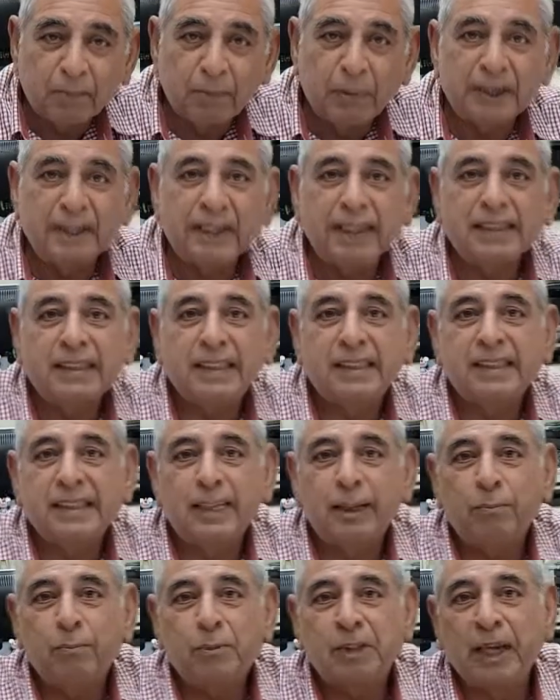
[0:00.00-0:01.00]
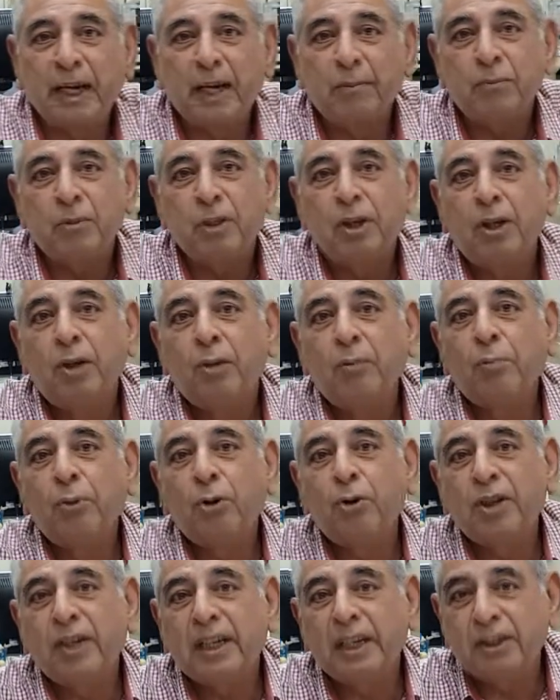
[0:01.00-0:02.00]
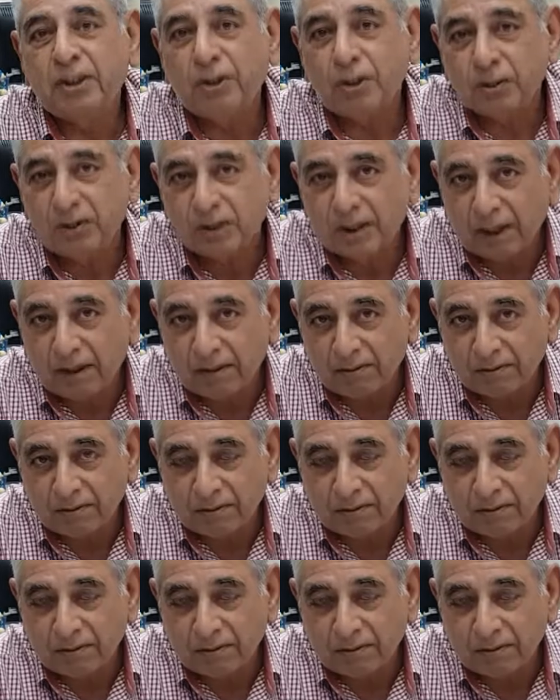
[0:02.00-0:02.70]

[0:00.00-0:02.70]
but at the same time, protect yourself.